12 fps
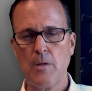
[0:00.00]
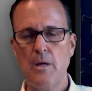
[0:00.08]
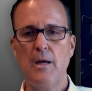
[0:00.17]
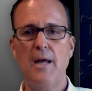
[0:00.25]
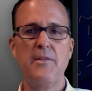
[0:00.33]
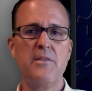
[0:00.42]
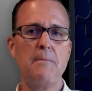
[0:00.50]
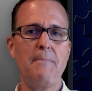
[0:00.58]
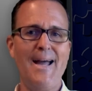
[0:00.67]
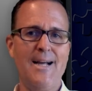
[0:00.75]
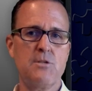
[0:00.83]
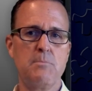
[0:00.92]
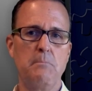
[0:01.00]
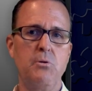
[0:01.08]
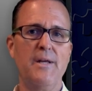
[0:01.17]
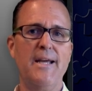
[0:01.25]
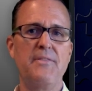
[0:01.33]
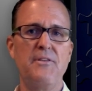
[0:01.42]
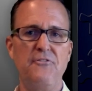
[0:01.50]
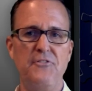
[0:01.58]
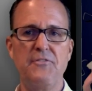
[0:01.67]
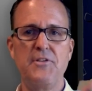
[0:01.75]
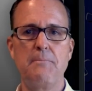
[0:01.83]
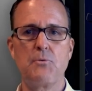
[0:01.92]
And then the maximum plan, the
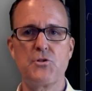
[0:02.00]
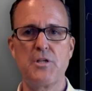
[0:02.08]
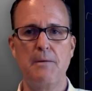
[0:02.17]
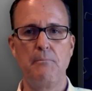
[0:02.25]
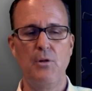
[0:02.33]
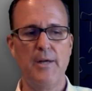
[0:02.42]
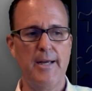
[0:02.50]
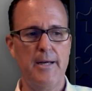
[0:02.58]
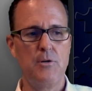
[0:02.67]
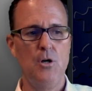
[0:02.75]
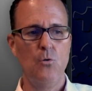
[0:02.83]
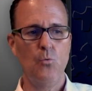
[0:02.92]
50% plan,